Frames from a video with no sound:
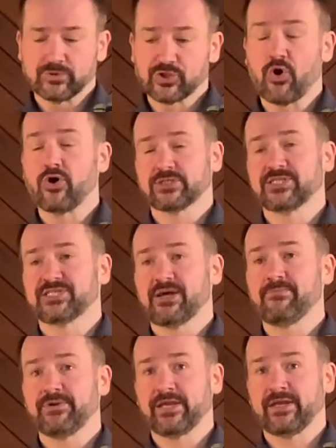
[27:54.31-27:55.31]
Talk to
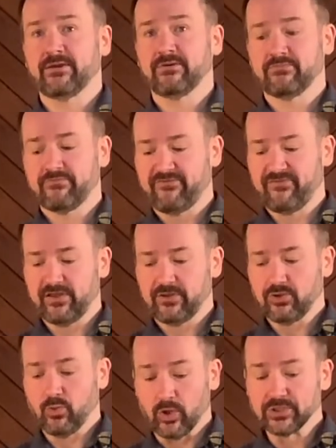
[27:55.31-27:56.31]
somebody. Feel
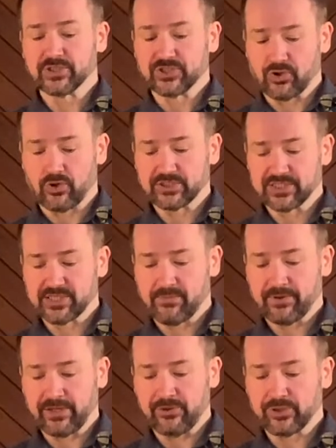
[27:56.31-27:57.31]
you want to talk to
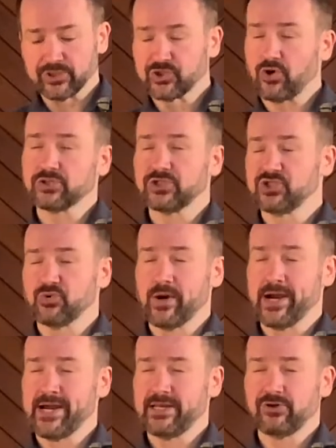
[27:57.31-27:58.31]
somebody. You can talk to
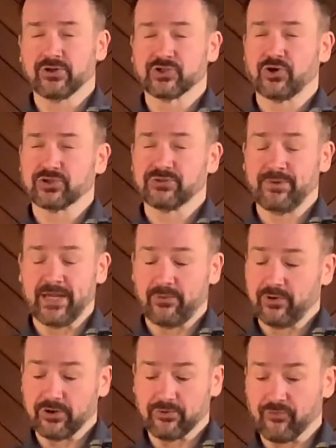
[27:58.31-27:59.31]
Joanne, you can talk to me,
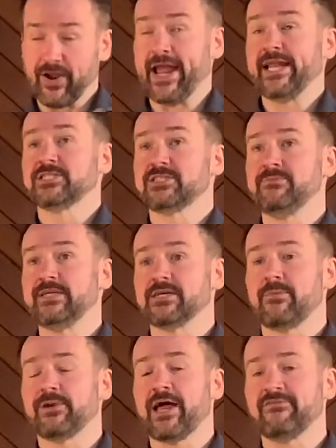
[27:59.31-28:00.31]
you can arrange to meet
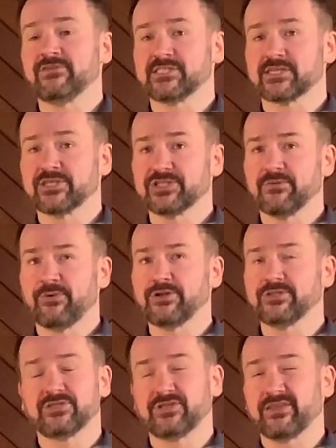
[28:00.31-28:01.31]
up and have a discussion about
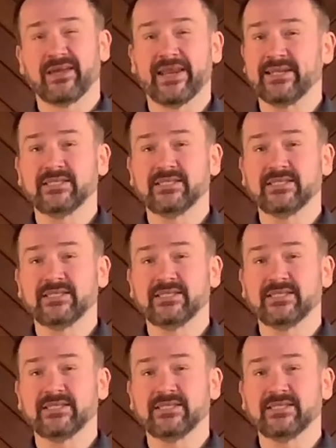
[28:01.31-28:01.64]
it and get